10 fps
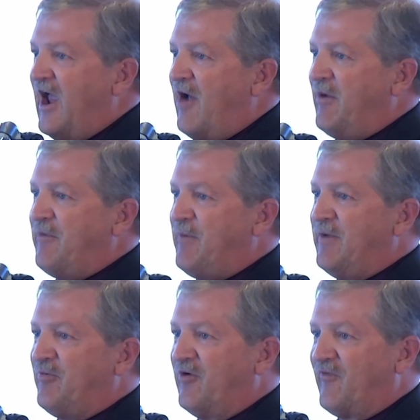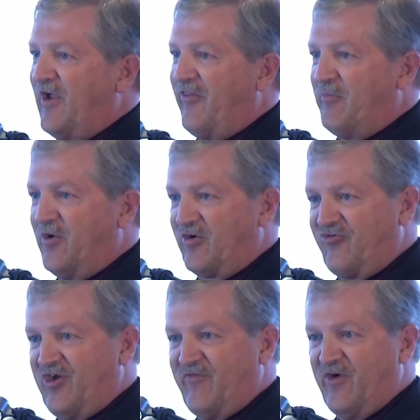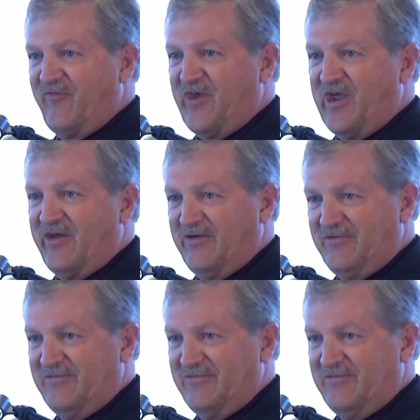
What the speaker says: How many people have read the book, Chief Left Hand?